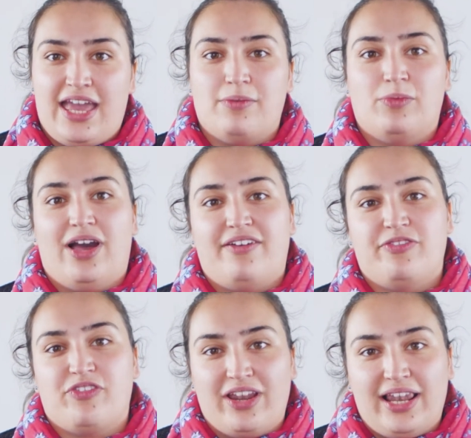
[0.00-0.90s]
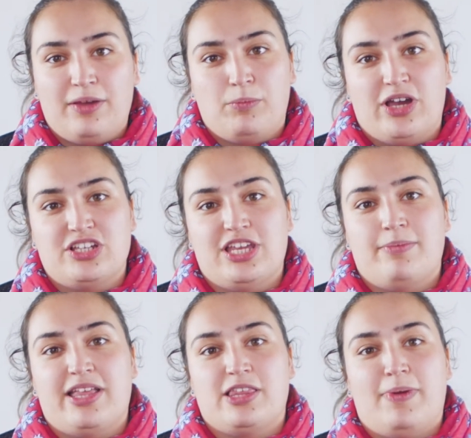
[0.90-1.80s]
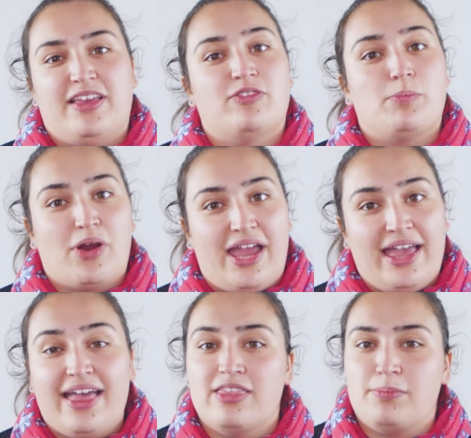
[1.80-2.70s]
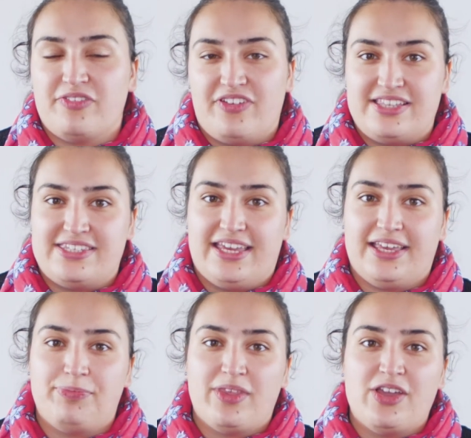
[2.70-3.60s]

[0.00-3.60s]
and we'll have front led worship and space for prayer and the prophetic.